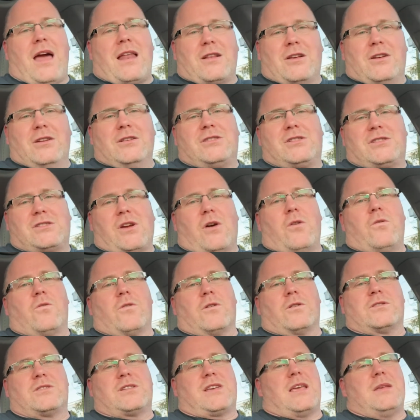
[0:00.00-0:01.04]
good solar,
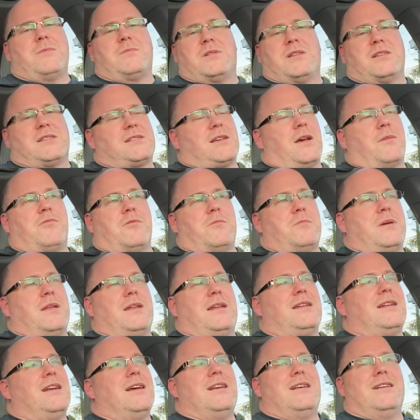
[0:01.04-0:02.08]
it keeps it
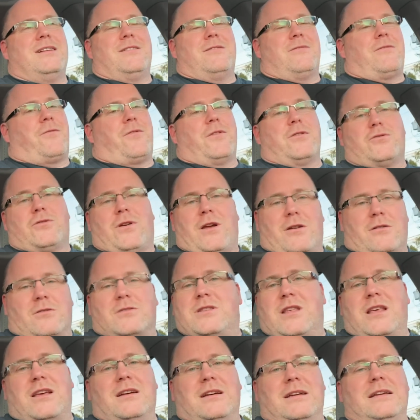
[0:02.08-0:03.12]
supplemented. Refrigerator is
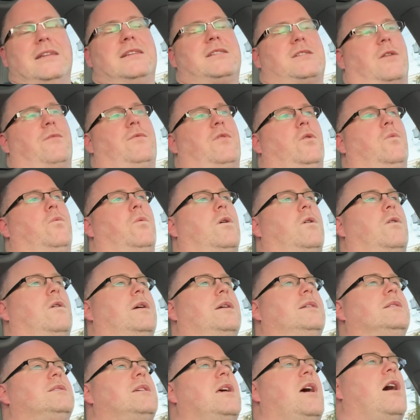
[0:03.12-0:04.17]
the least of your
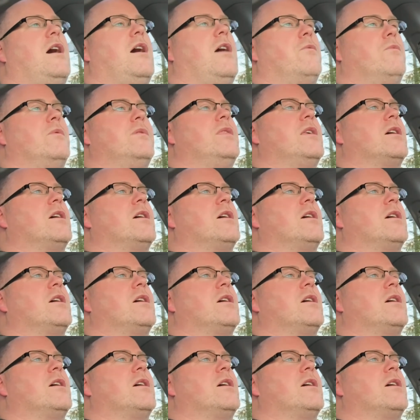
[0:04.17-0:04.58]
worries. Uh, when the